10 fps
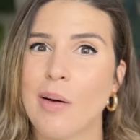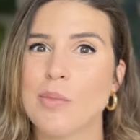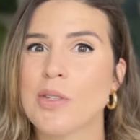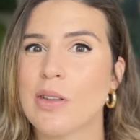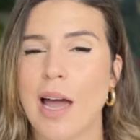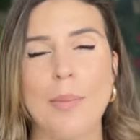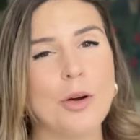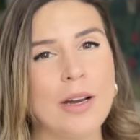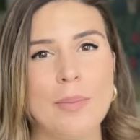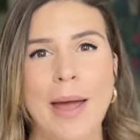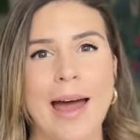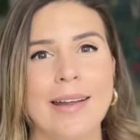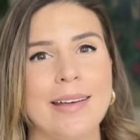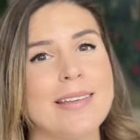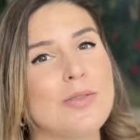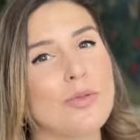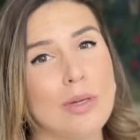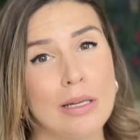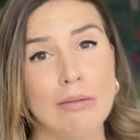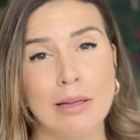So the upgraded padding is
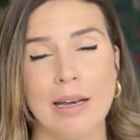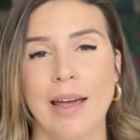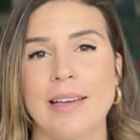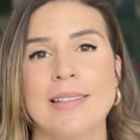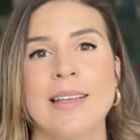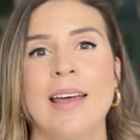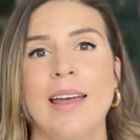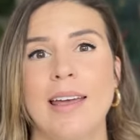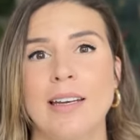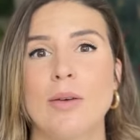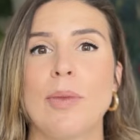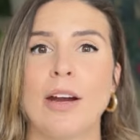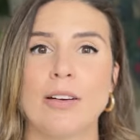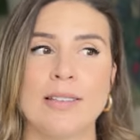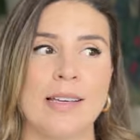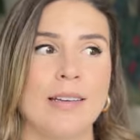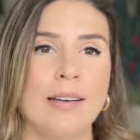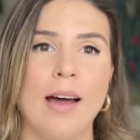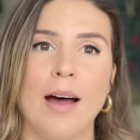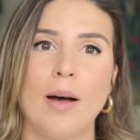really, really nice in
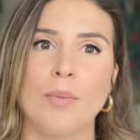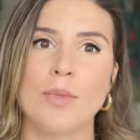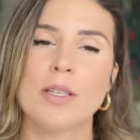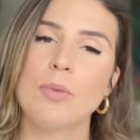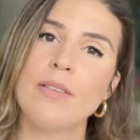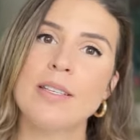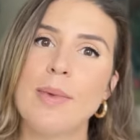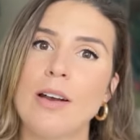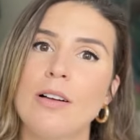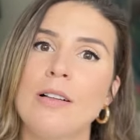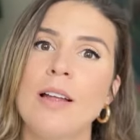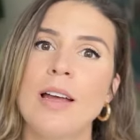comparison to the previous model.